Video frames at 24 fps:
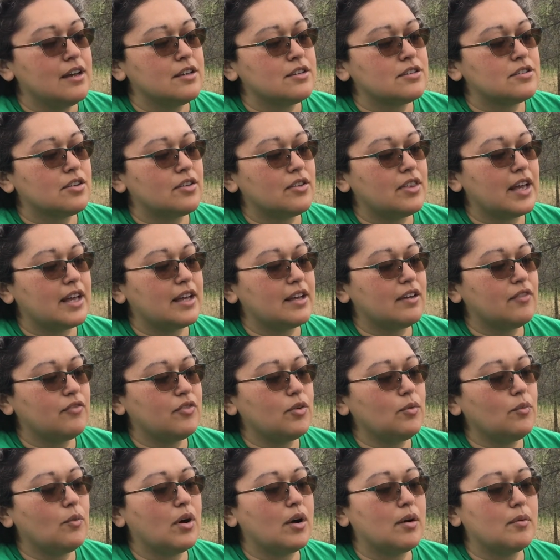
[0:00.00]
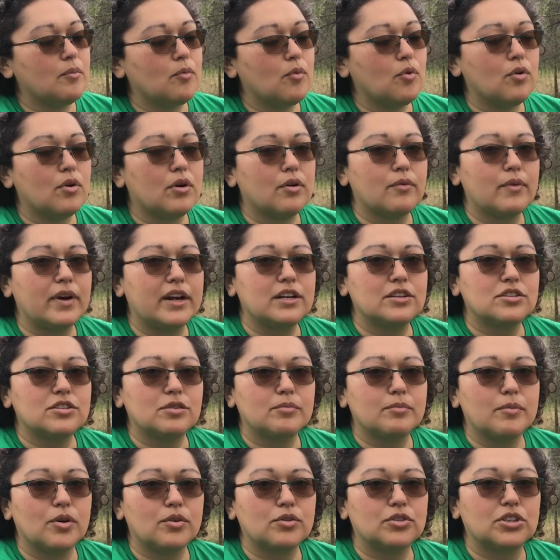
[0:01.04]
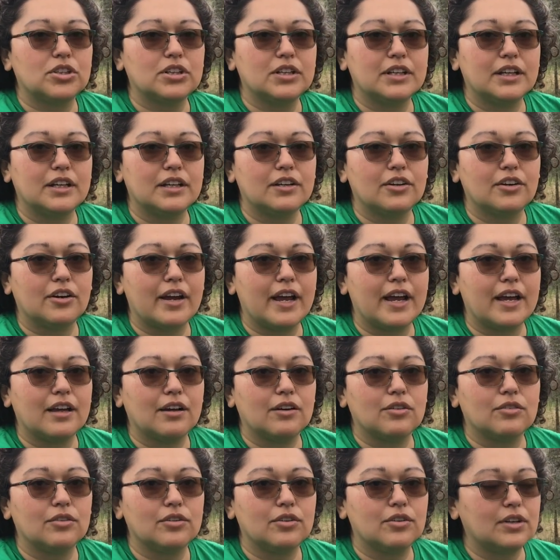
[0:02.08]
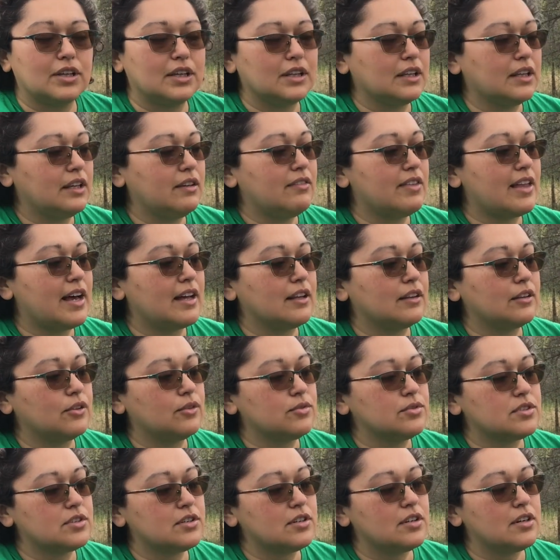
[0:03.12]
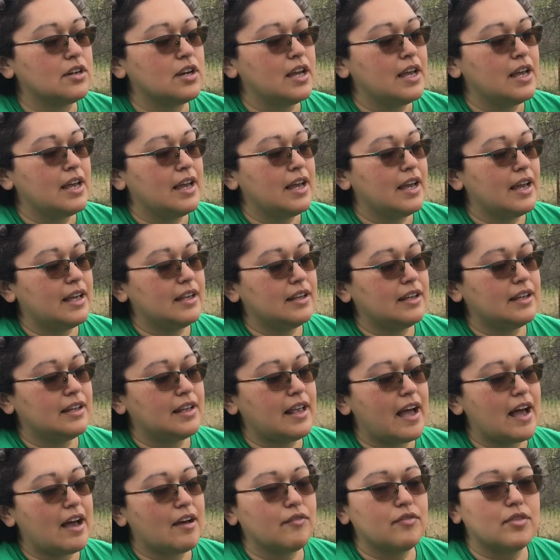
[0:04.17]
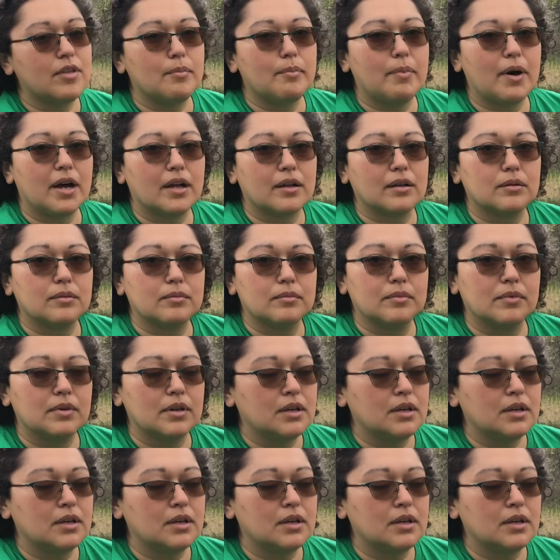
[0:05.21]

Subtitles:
so that if you want more range of motion in your ankle, you can leave that looser and then have the bottom